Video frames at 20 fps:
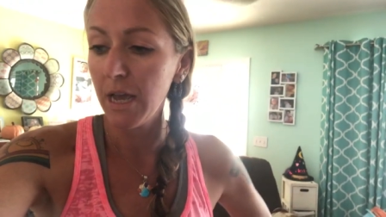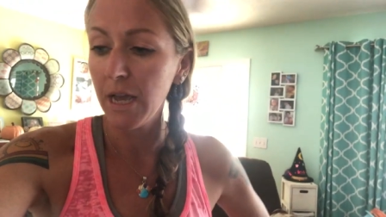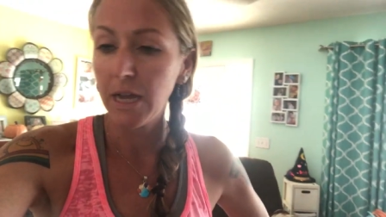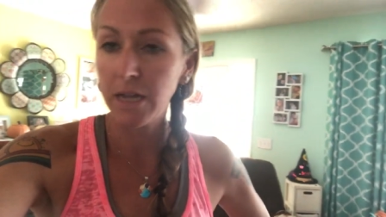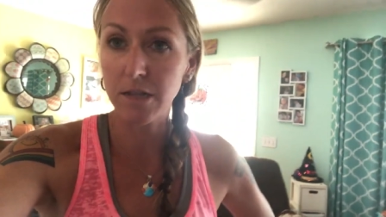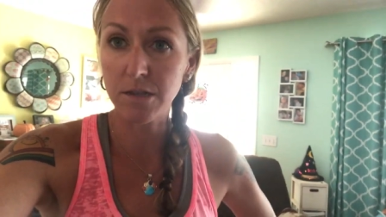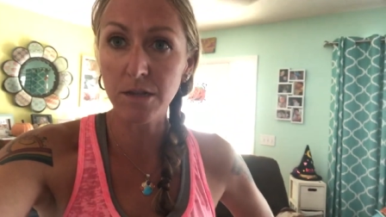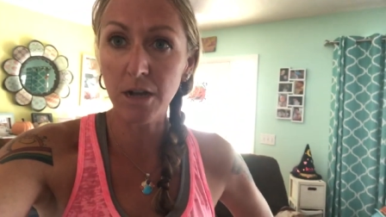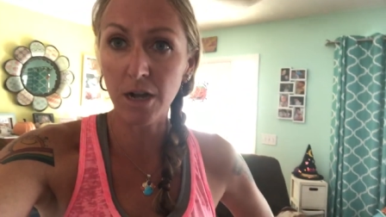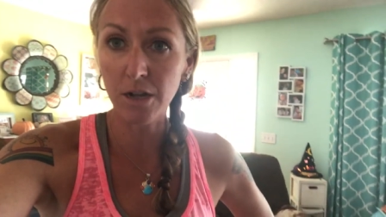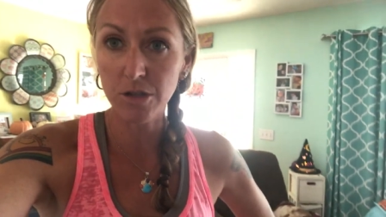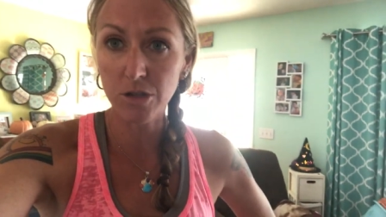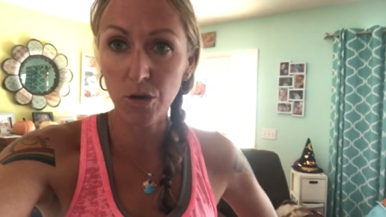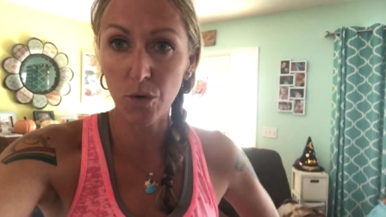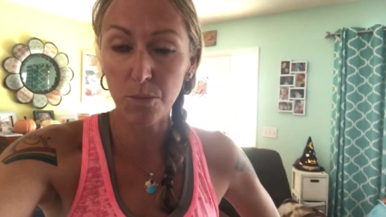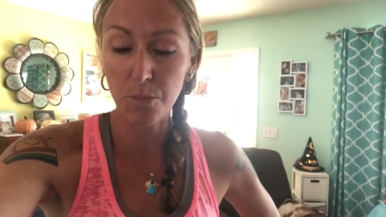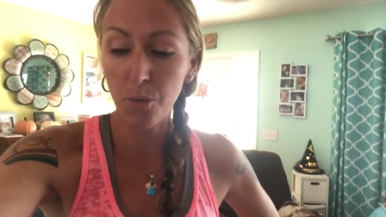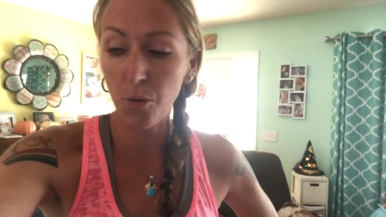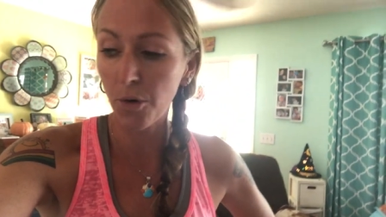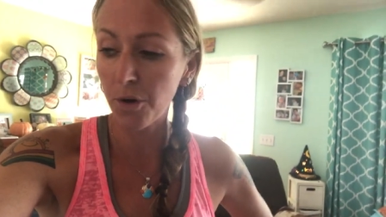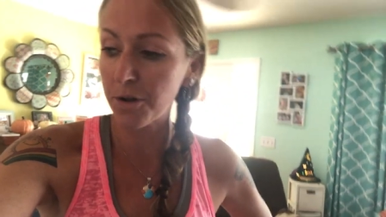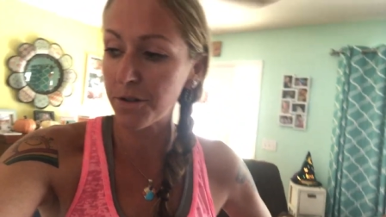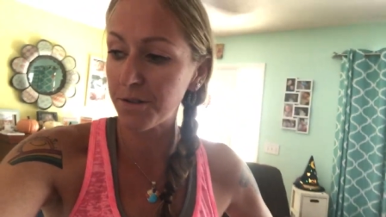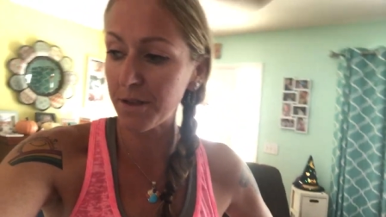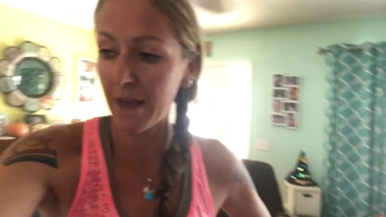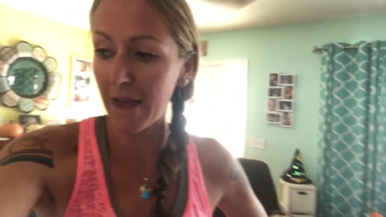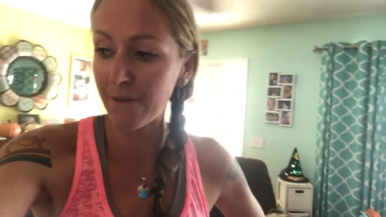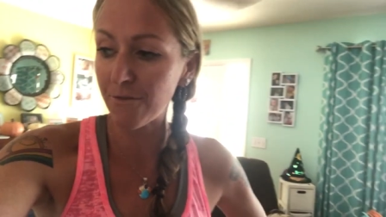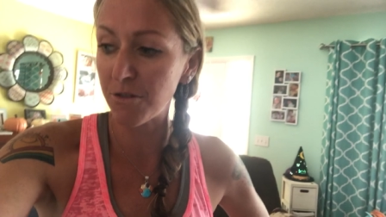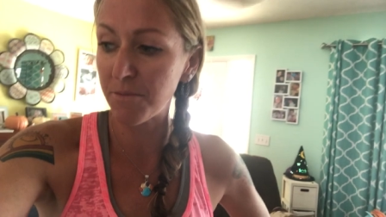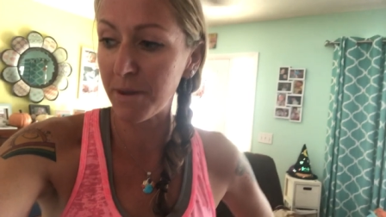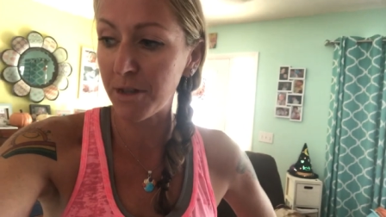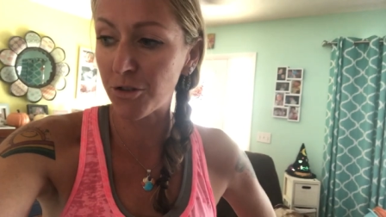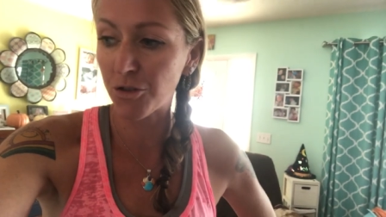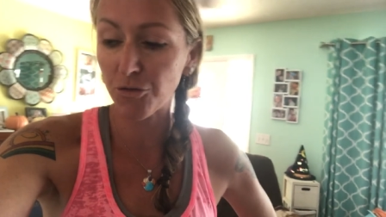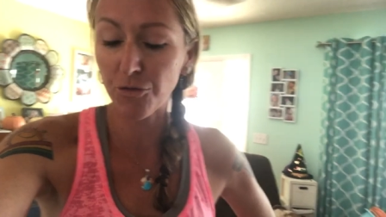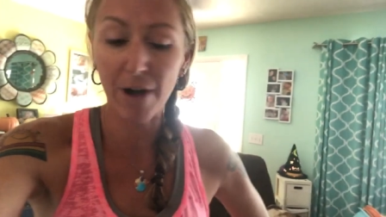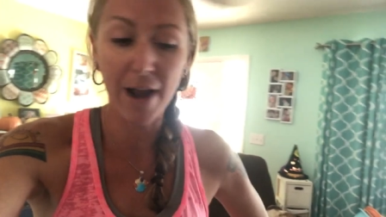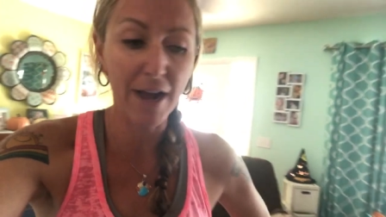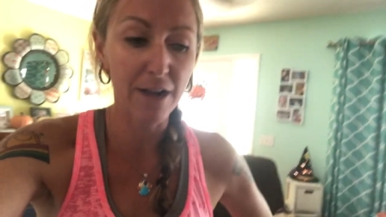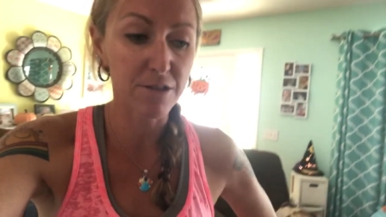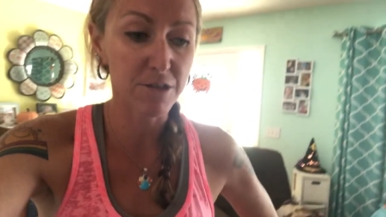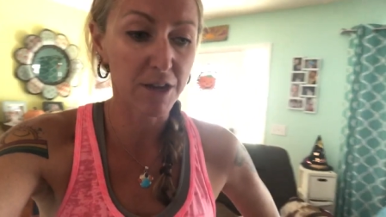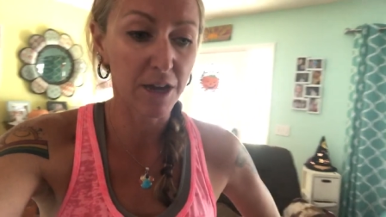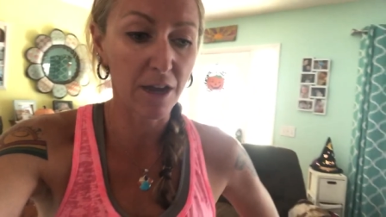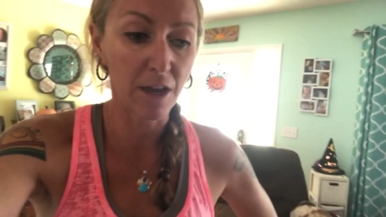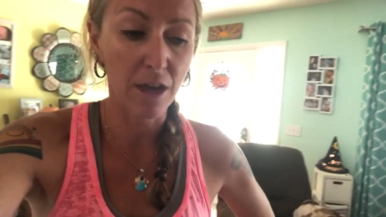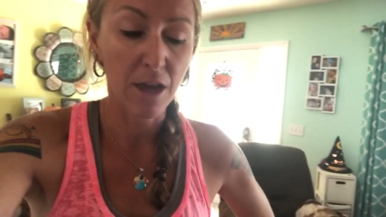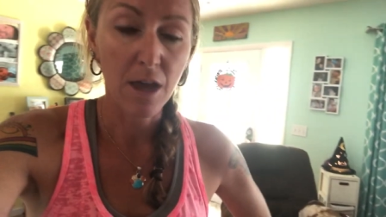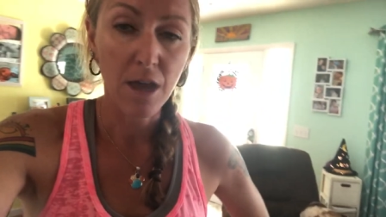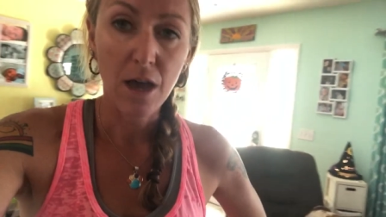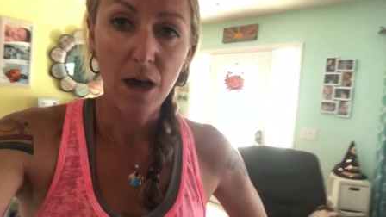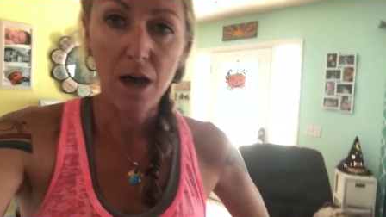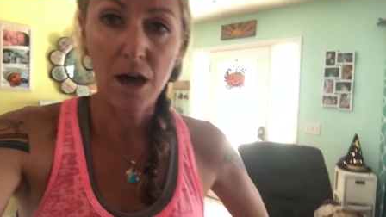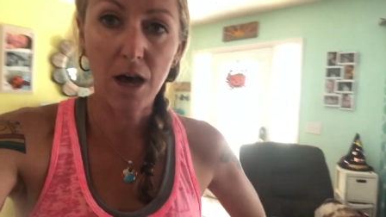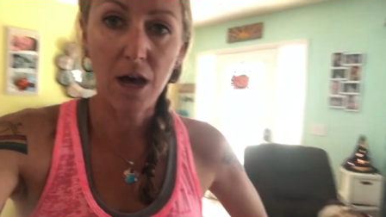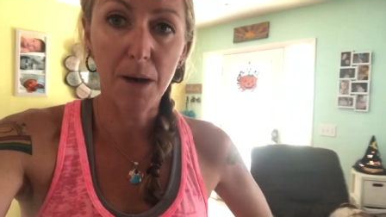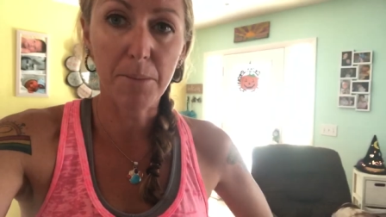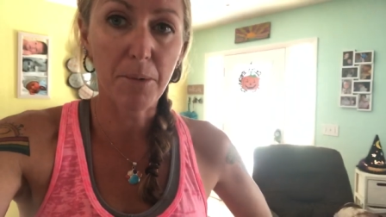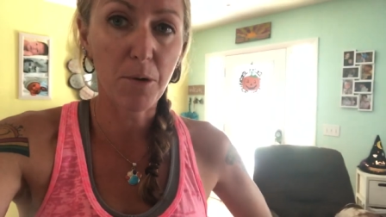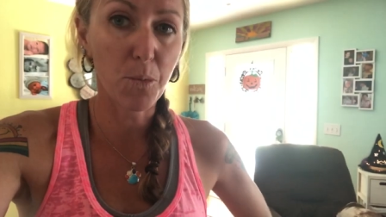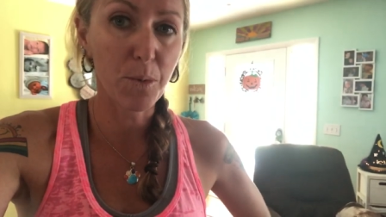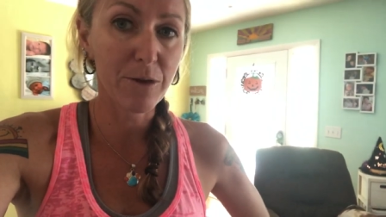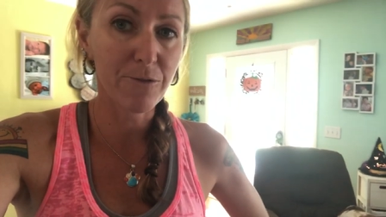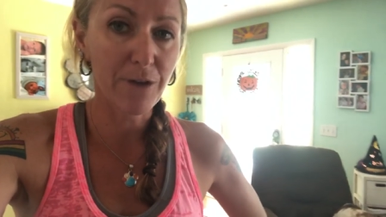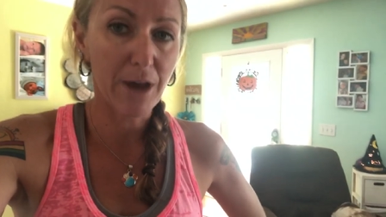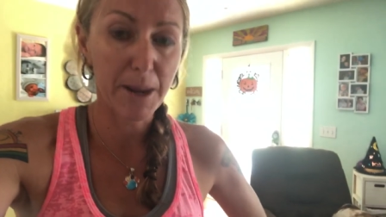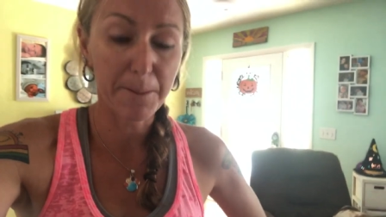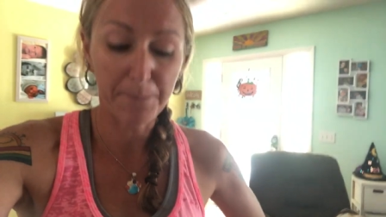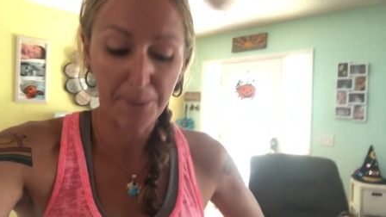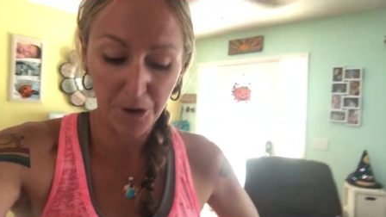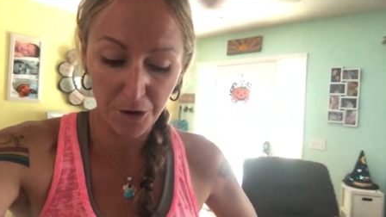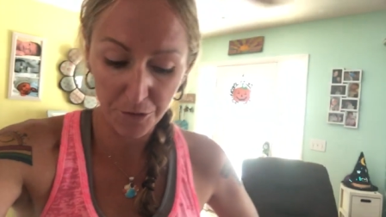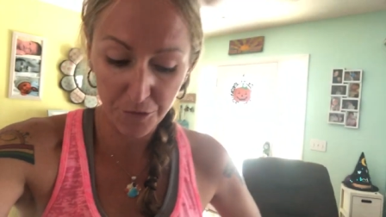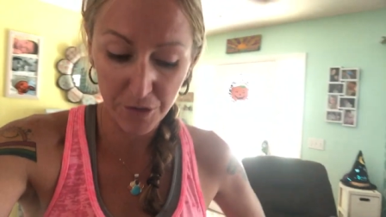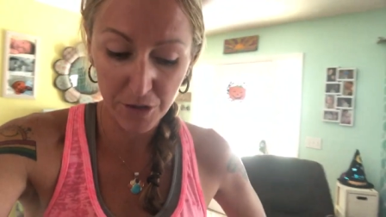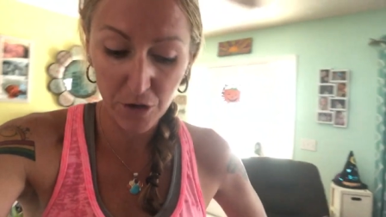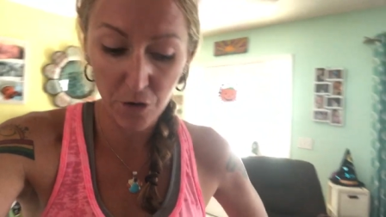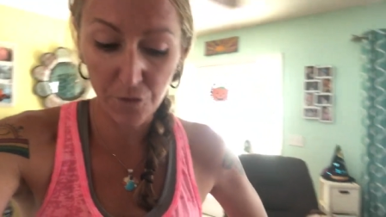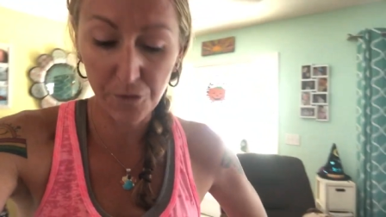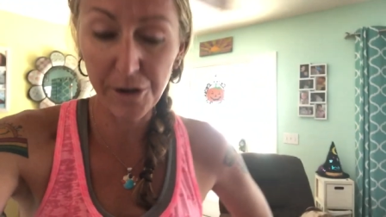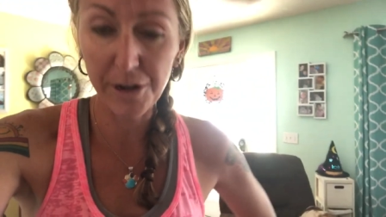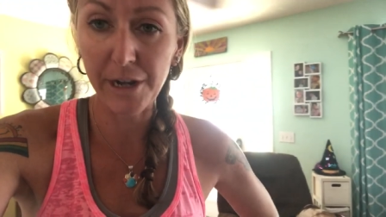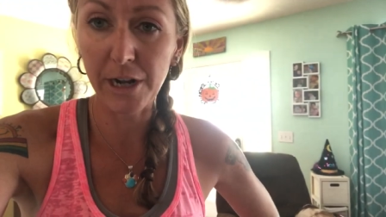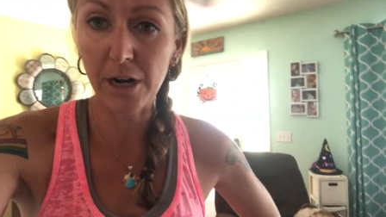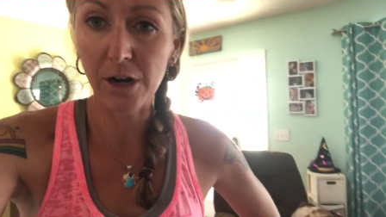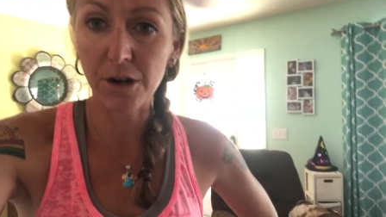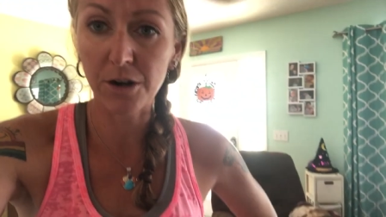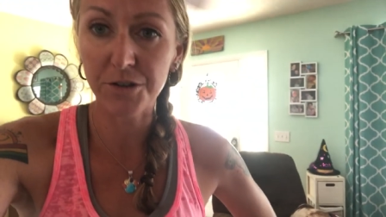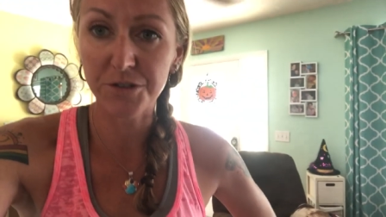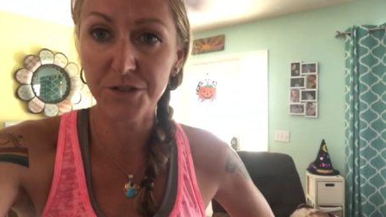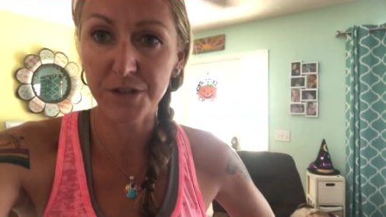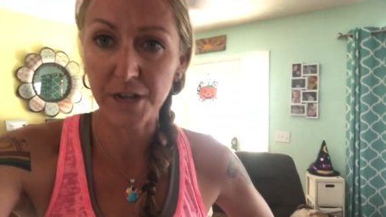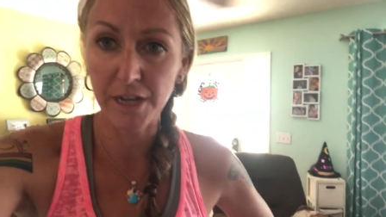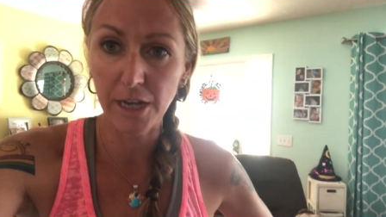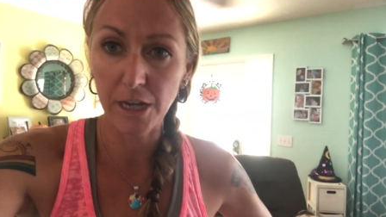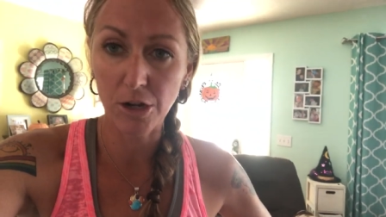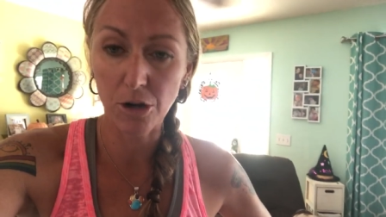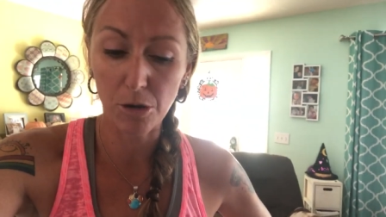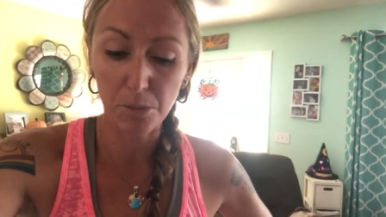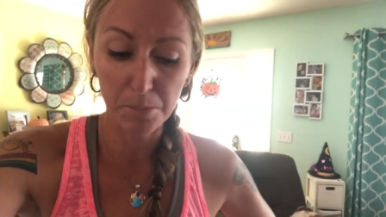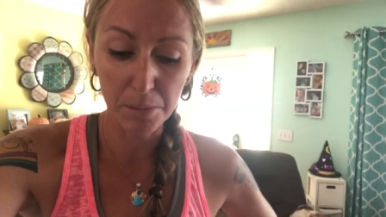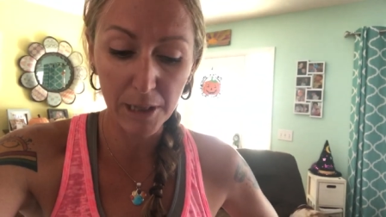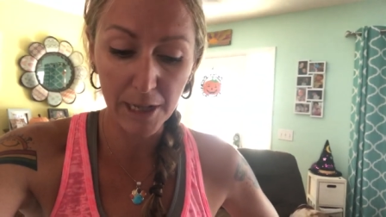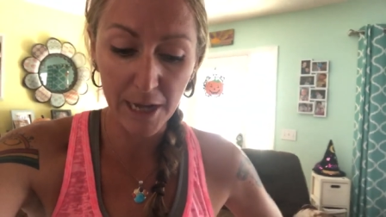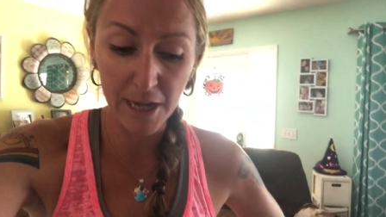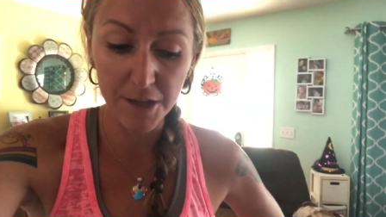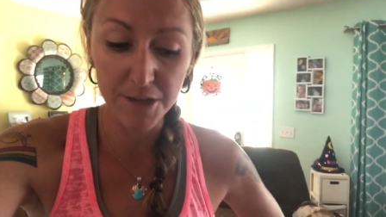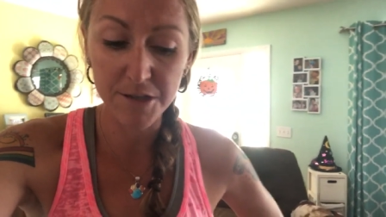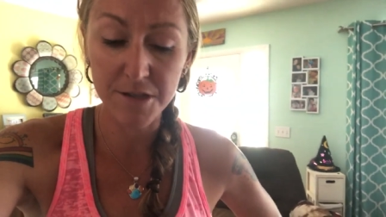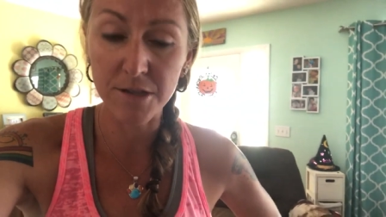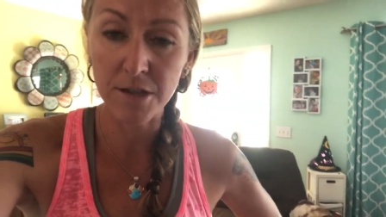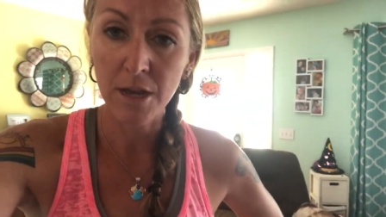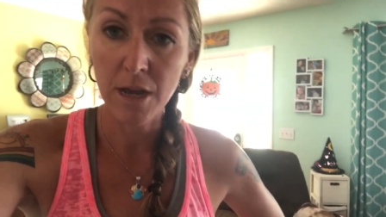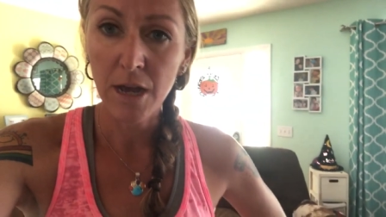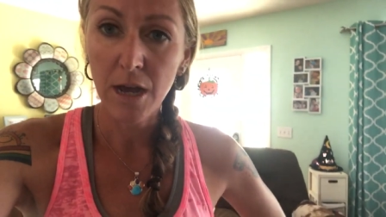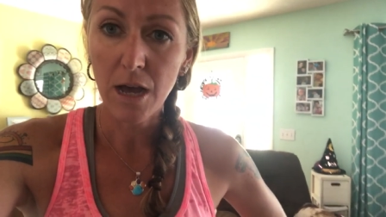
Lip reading: It's not so important to have them interacting, but we've had Percy over here sitting in her place.